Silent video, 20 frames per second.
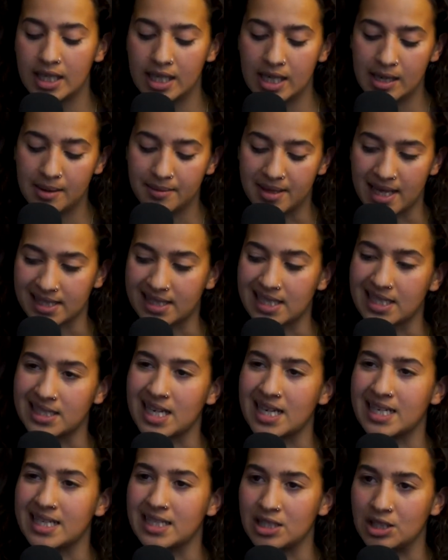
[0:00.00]
That's things I
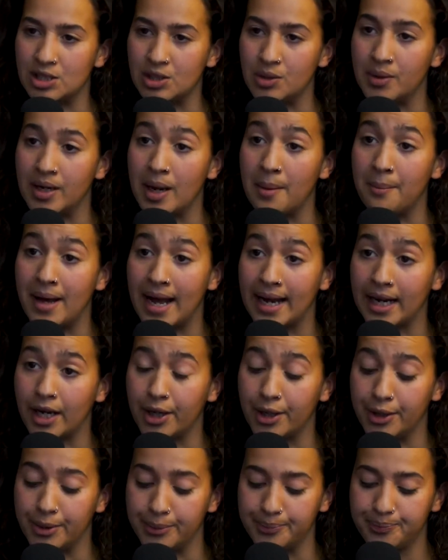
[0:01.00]
need to do when I'm back
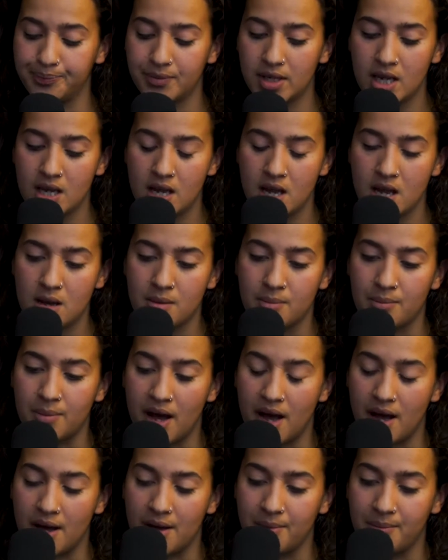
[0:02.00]
home. Mm-hmm. But
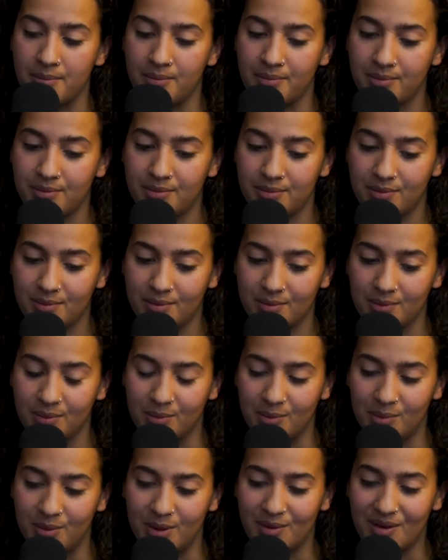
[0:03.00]

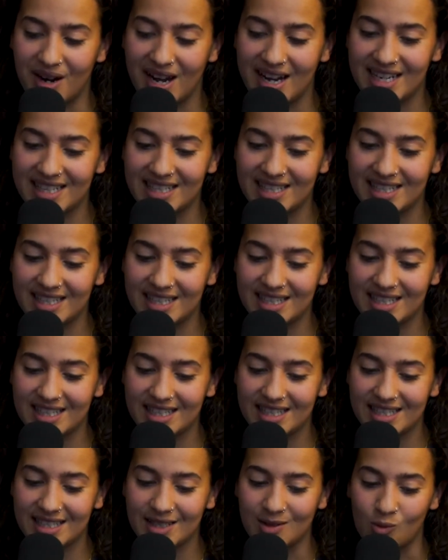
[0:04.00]
we raised
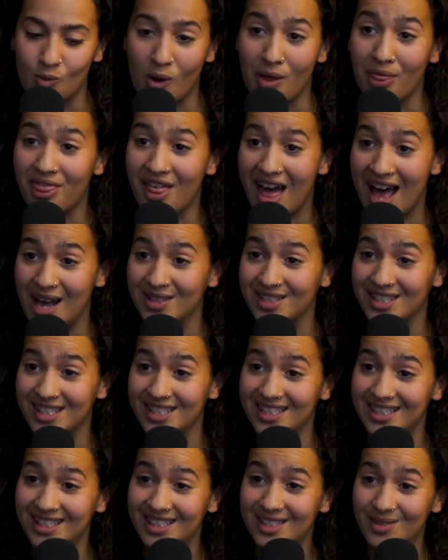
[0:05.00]

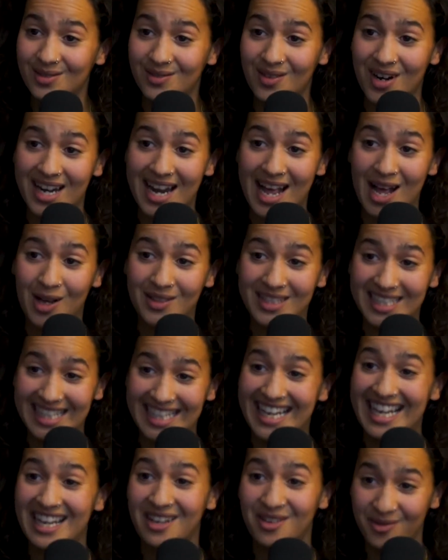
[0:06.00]
1,000 right now to
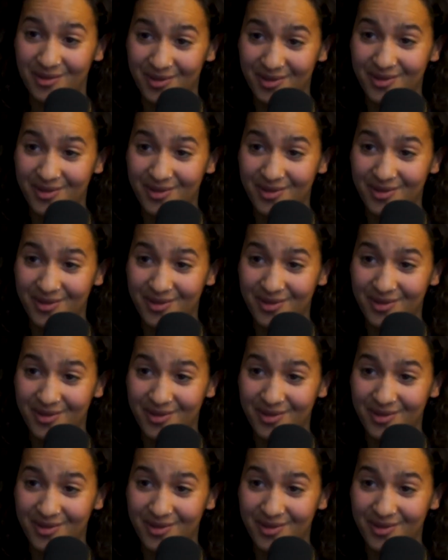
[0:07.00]
give.